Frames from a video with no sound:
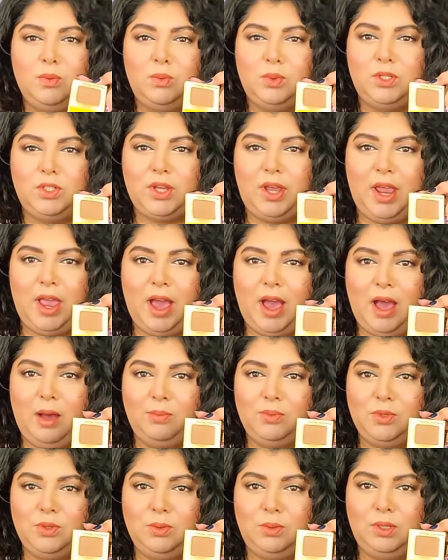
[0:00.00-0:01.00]
which I
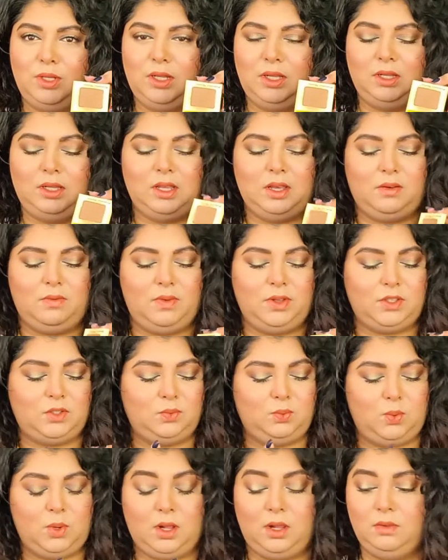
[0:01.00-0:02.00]
absolutely love as
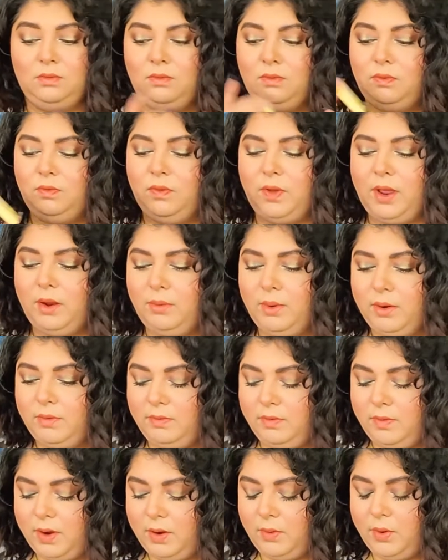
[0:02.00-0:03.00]
well. Very
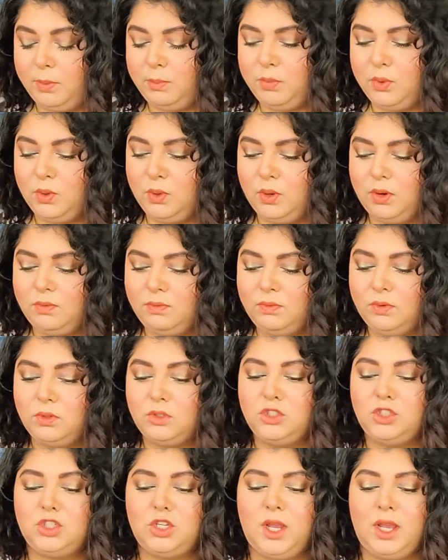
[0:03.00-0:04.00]
beautiful
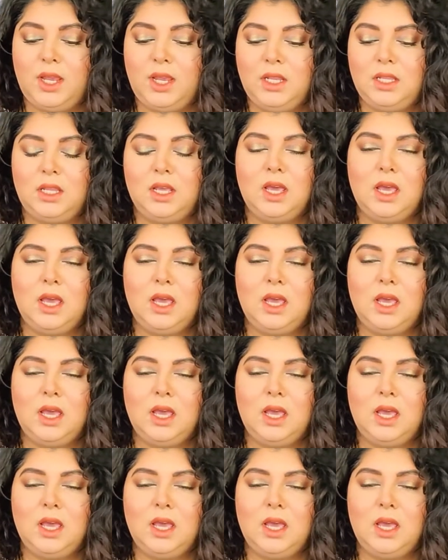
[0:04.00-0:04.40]
shade.